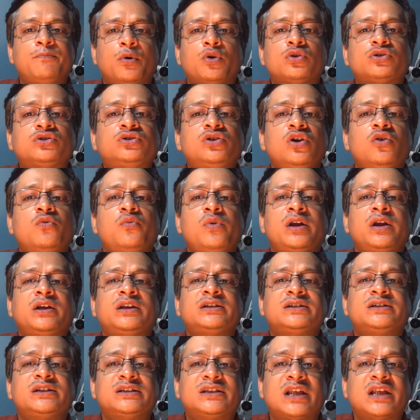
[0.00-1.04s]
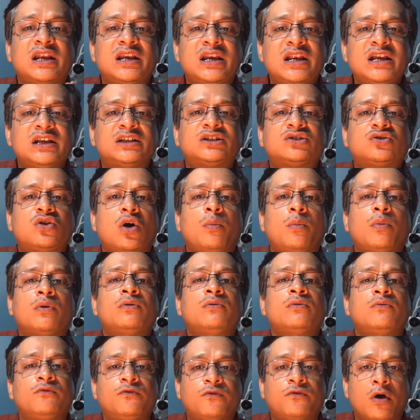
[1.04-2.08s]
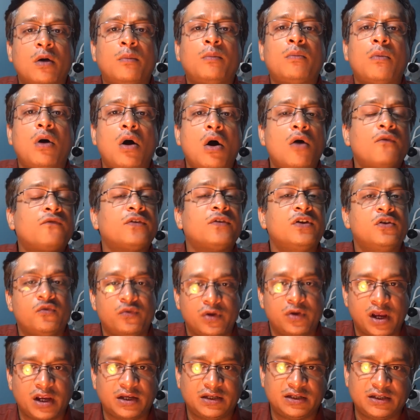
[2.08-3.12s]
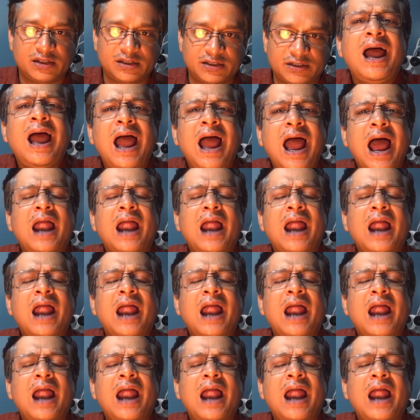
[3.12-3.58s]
Posterior uveitis is the least common form of uveitis.